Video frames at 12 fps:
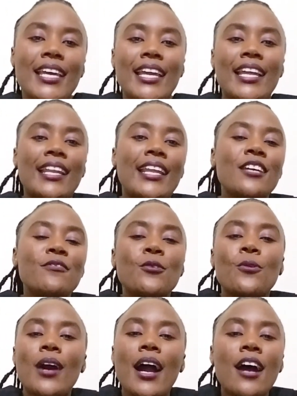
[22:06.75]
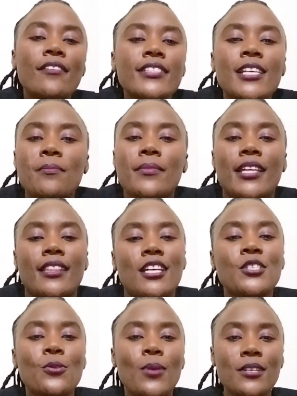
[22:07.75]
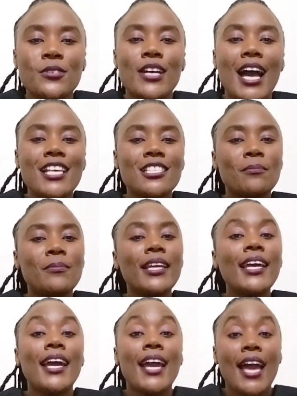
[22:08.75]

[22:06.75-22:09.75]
And if you have something that you want to ask me,